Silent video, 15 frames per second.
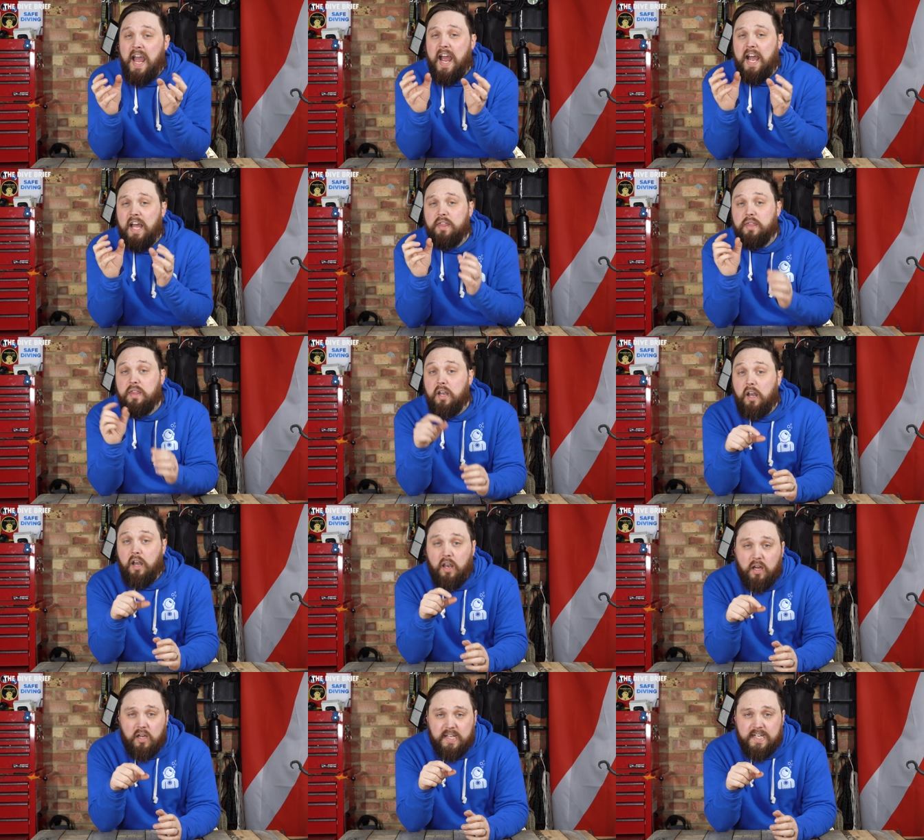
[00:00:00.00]
And the
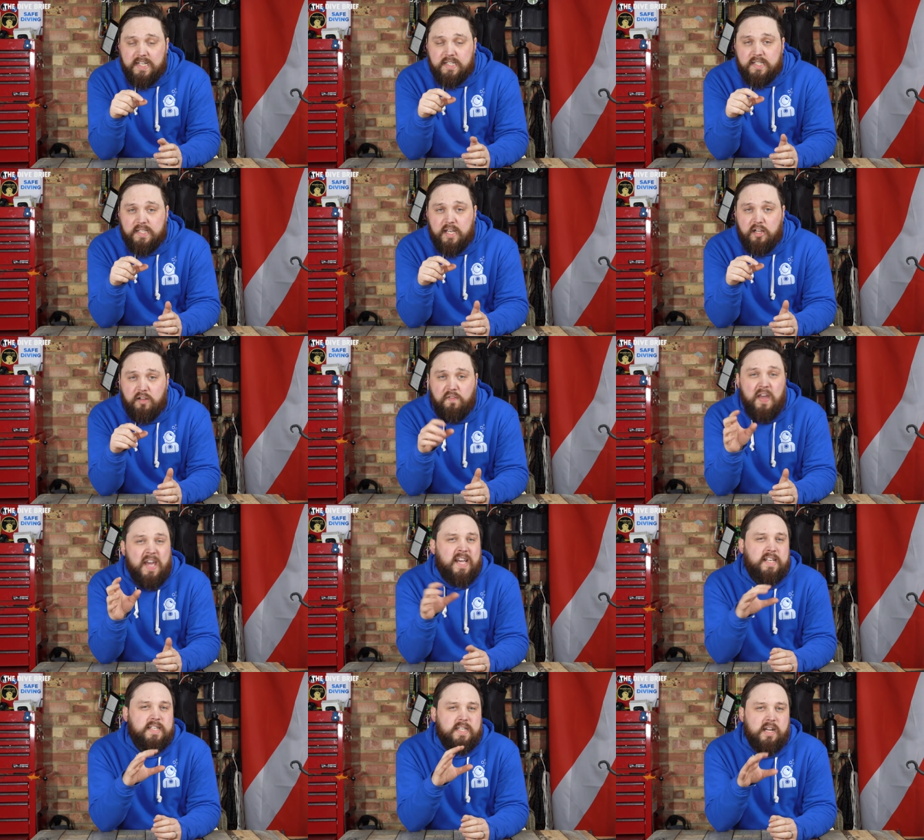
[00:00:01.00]
line itself,
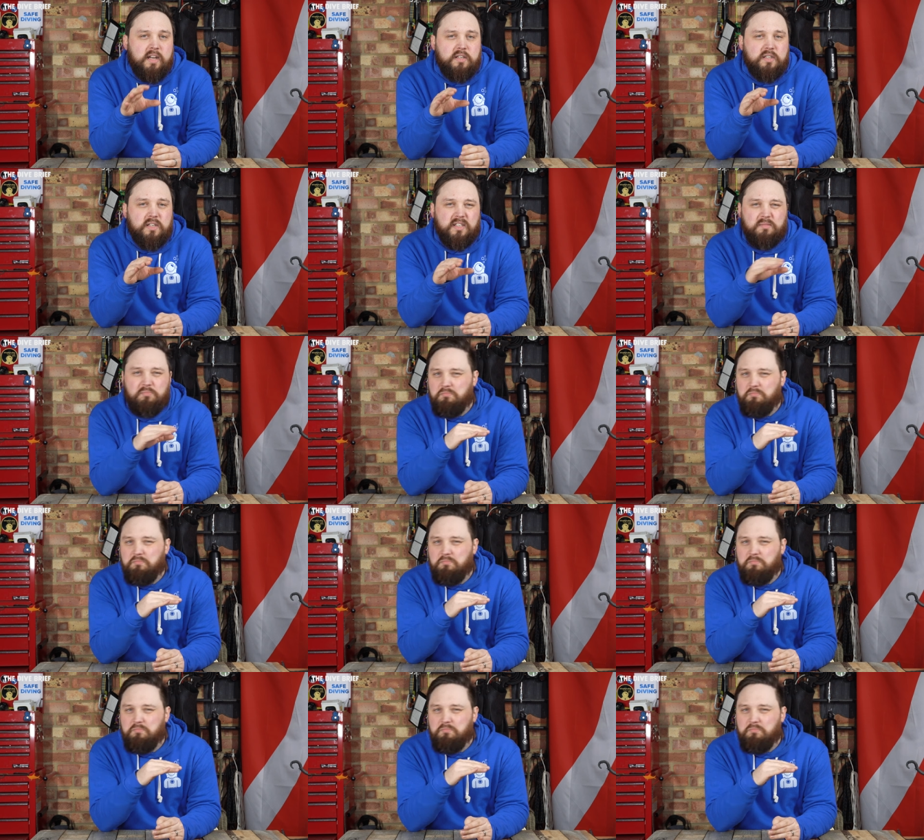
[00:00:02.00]
instead of just